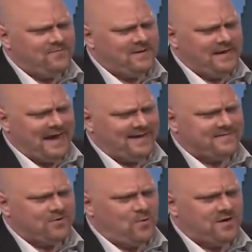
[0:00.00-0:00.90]
really
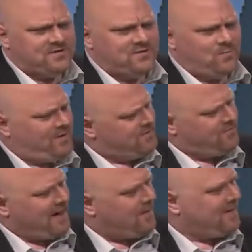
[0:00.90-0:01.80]
asked the question, what do
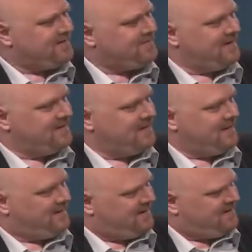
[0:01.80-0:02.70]
the rabbis say the
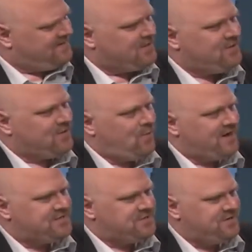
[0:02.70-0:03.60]
name? And it is a good
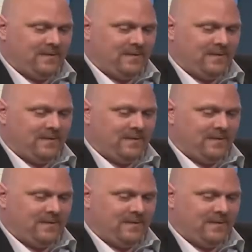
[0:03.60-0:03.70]
question.